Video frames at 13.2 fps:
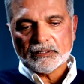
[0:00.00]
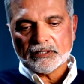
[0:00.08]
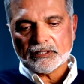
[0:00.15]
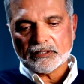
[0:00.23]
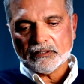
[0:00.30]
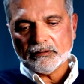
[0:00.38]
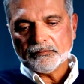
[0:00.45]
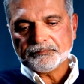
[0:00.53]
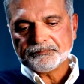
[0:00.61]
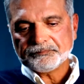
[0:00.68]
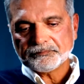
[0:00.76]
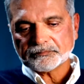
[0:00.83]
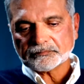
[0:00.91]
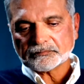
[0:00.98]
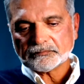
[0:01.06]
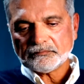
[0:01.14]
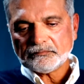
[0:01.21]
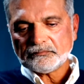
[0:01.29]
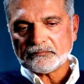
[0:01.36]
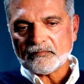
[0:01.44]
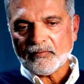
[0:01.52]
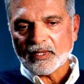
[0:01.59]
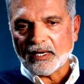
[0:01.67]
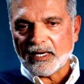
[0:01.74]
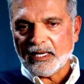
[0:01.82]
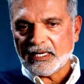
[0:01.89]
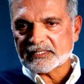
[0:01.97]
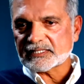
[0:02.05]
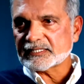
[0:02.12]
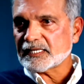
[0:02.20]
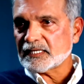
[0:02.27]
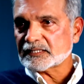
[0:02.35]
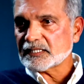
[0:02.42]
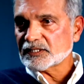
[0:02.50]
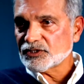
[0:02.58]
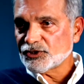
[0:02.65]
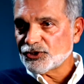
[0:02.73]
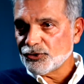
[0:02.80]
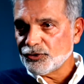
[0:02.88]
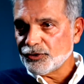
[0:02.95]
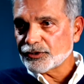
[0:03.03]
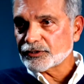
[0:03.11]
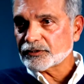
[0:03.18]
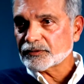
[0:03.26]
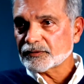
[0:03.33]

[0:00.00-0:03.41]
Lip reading: I had success as a junior.